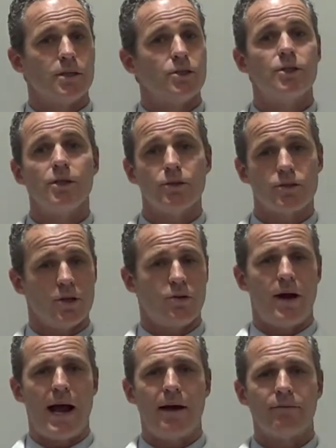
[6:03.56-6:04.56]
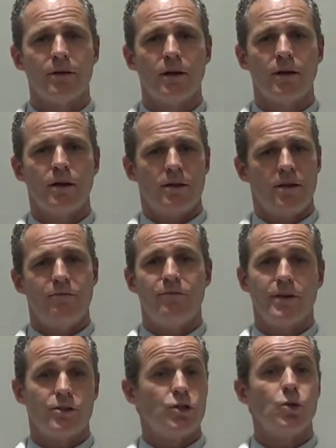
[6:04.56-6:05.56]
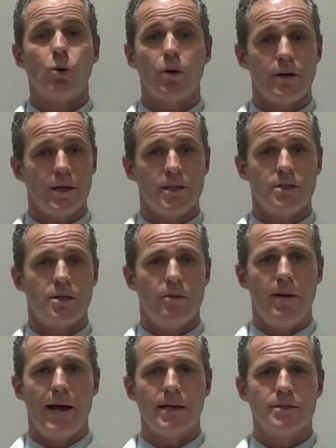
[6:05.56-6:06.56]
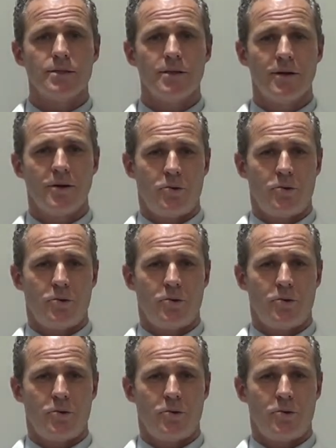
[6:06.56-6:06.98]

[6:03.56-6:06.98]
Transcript: can choose the graft that fits your needs the best